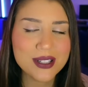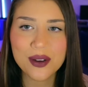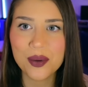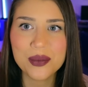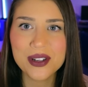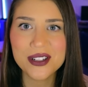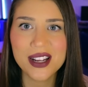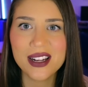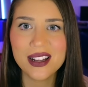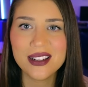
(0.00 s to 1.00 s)
so
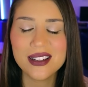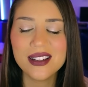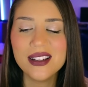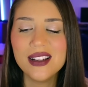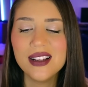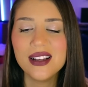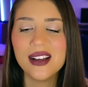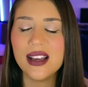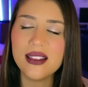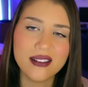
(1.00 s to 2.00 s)
appreciate it.
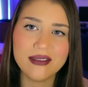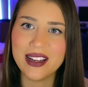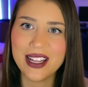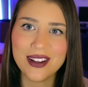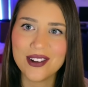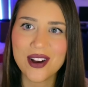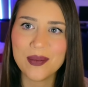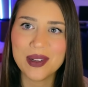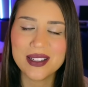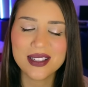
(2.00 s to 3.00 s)
I love reading your
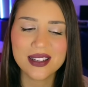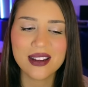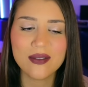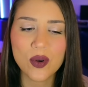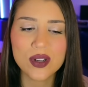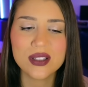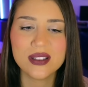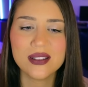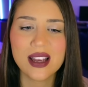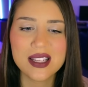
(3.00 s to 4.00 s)
comments. And I, of course,
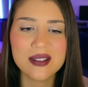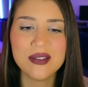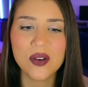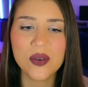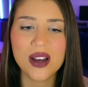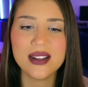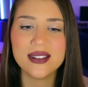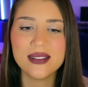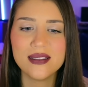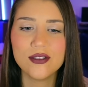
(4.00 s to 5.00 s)
as you know, I
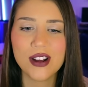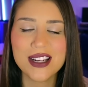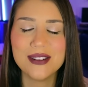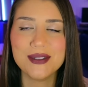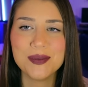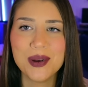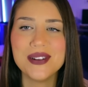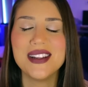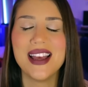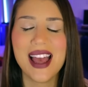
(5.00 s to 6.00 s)
try to
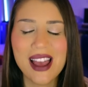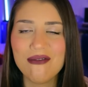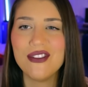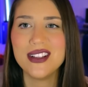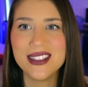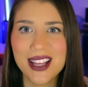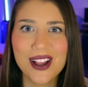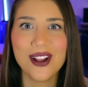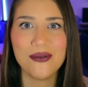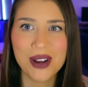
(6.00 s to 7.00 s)
respond to every
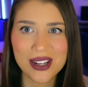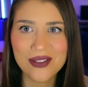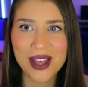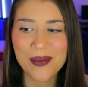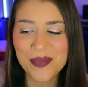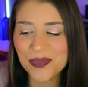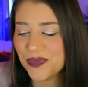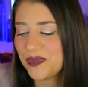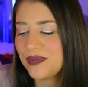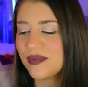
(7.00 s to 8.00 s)
single one of
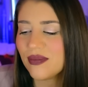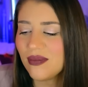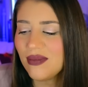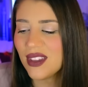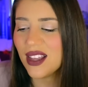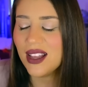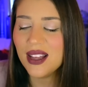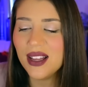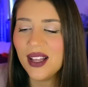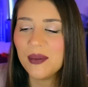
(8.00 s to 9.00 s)
them.
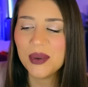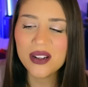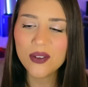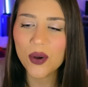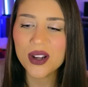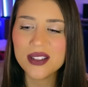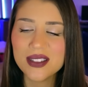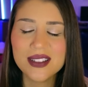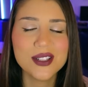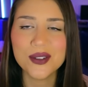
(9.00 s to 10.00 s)
But of
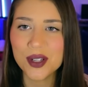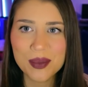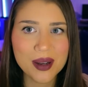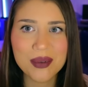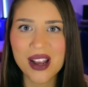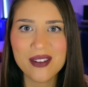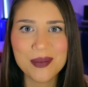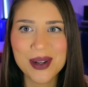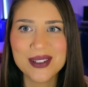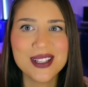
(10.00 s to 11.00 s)
course, you could be a private
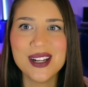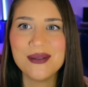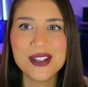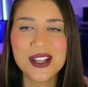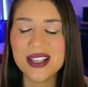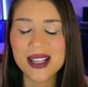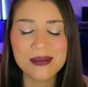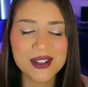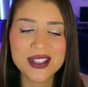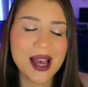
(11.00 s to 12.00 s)
person, in which case
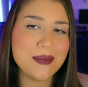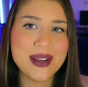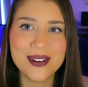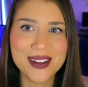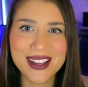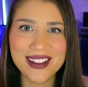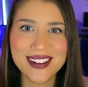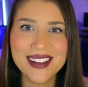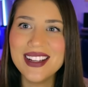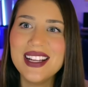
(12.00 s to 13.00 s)
I'm just happy you're here